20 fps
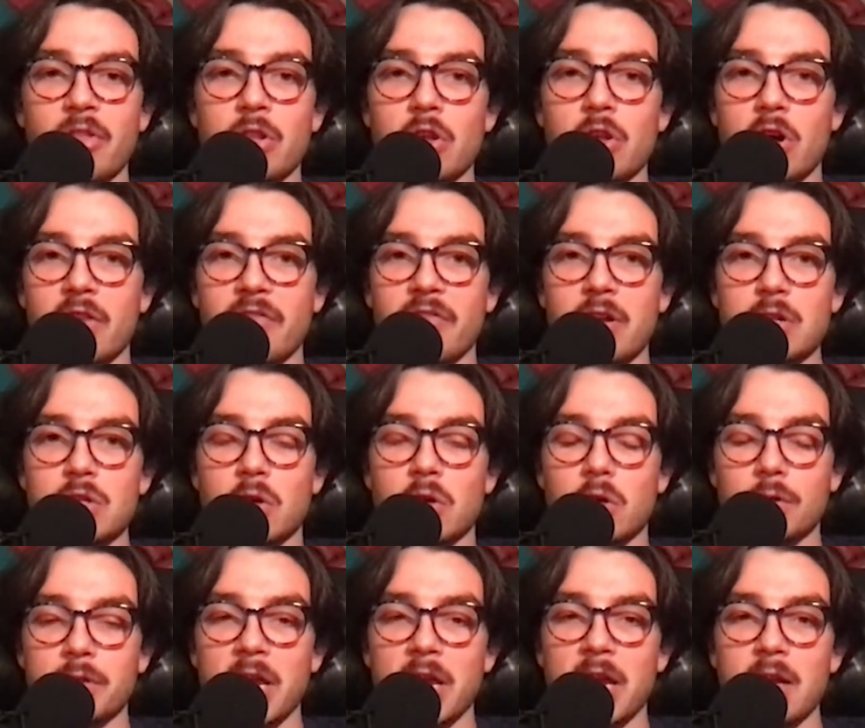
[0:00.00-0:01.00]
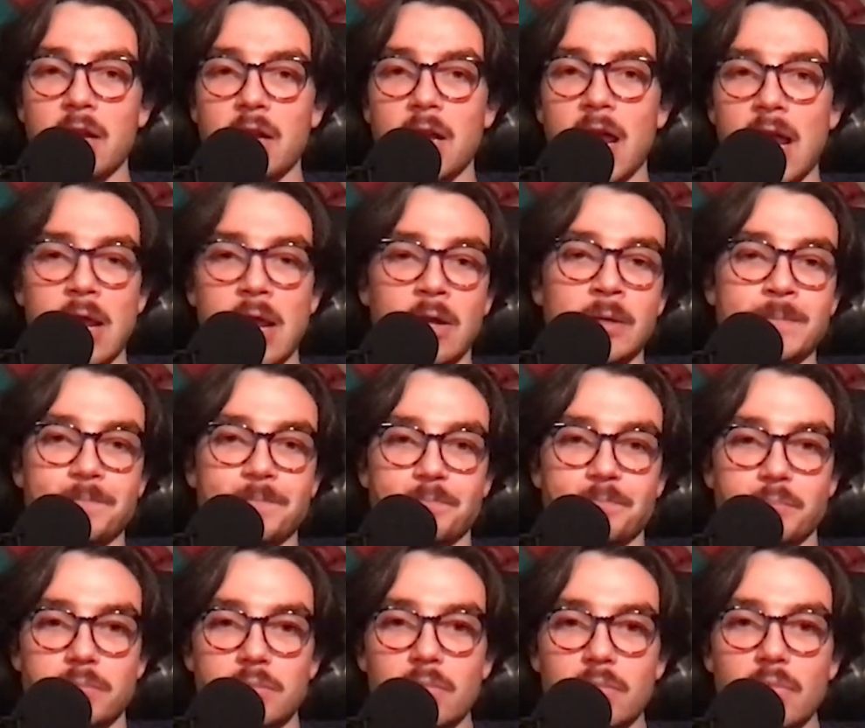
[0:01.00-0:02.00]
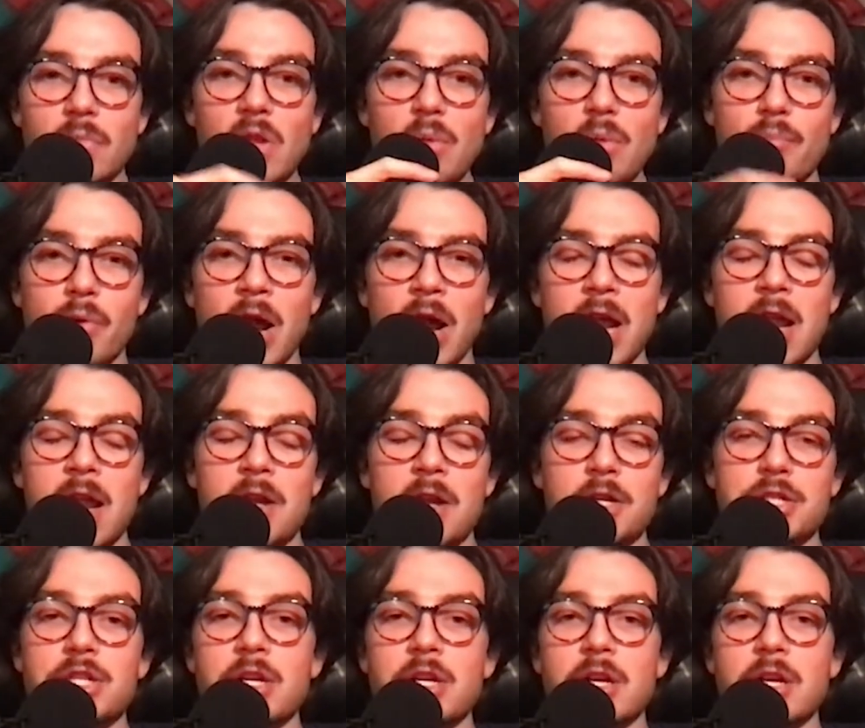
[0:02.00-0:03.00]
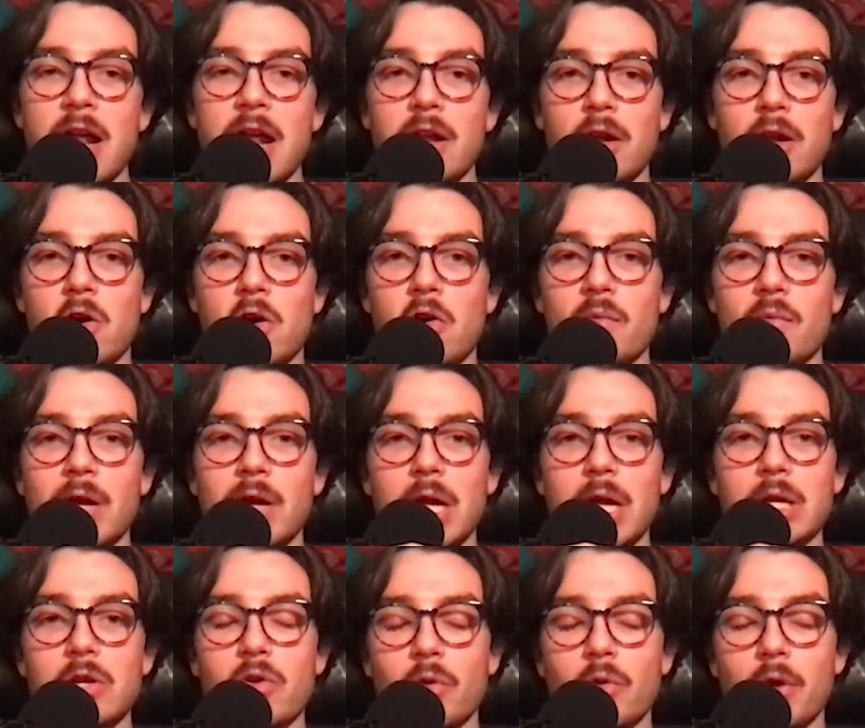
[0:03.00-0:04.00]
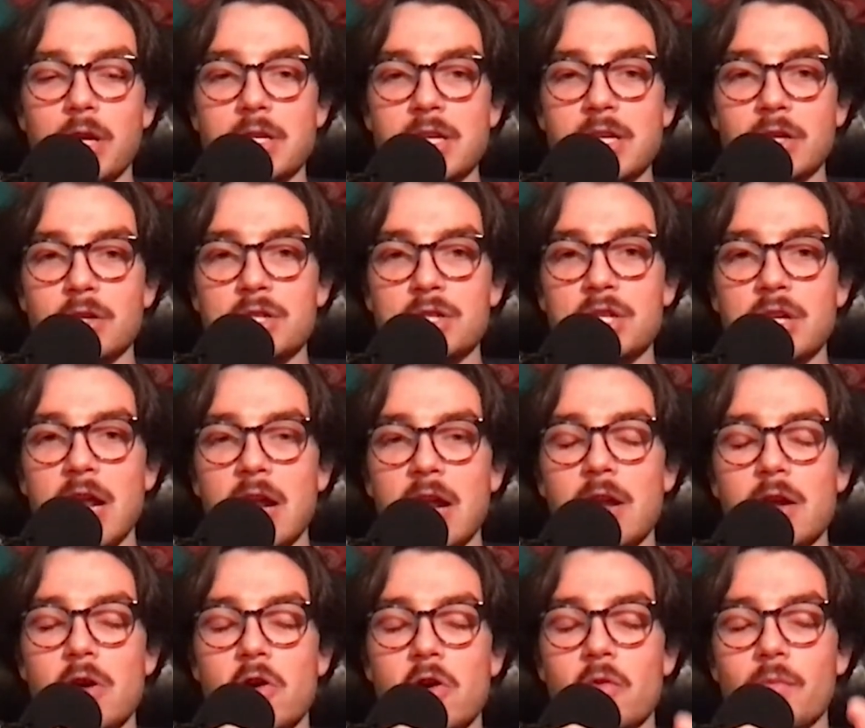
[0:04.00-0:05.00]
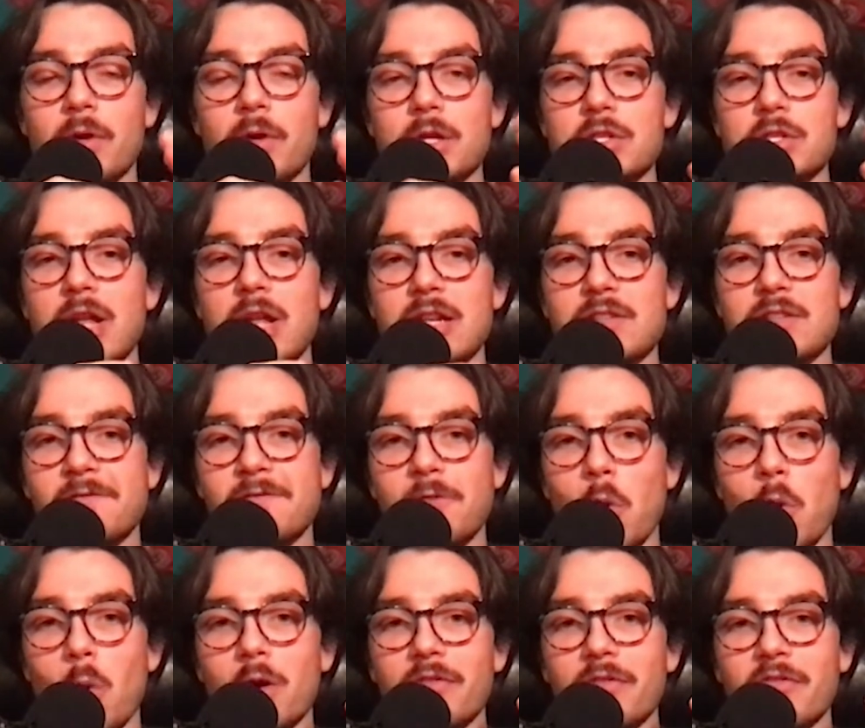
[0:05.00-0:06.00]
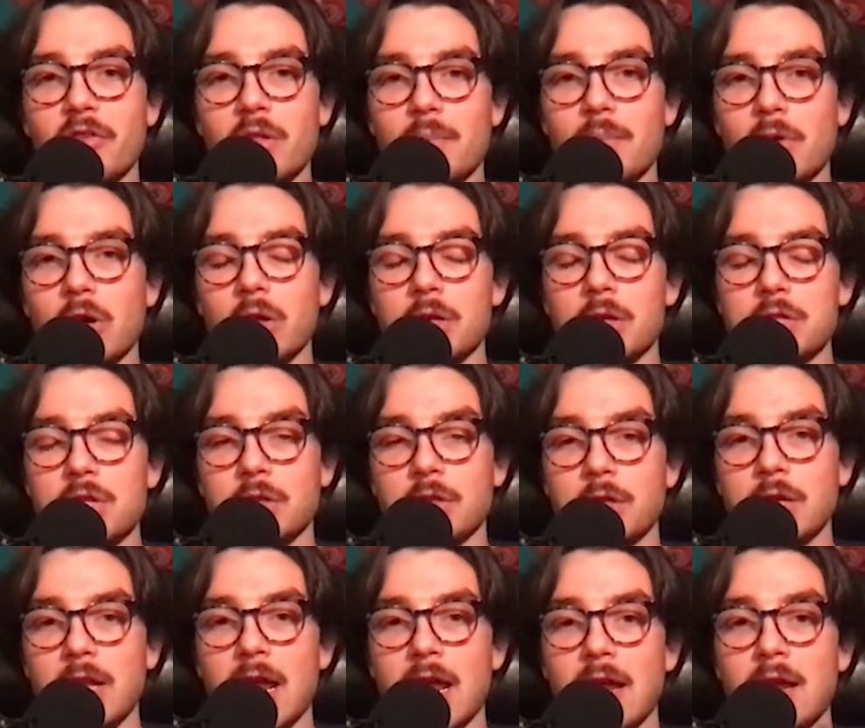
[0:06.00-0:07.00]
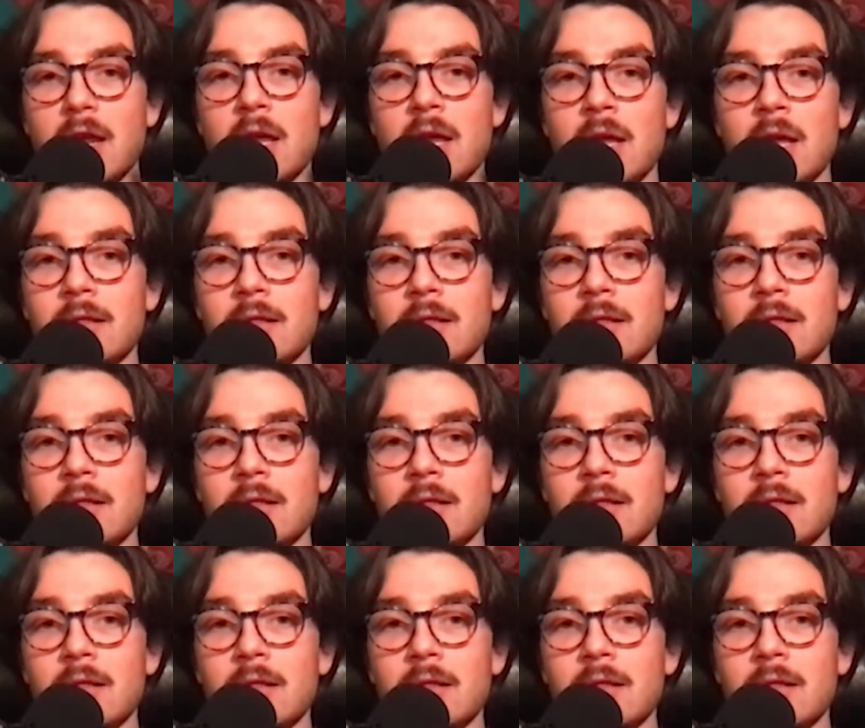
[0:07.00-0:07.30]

the offense all day today. Brian Anderson added a home run. Corey Dickerson added a home run. So that's four for the Marlins on the day.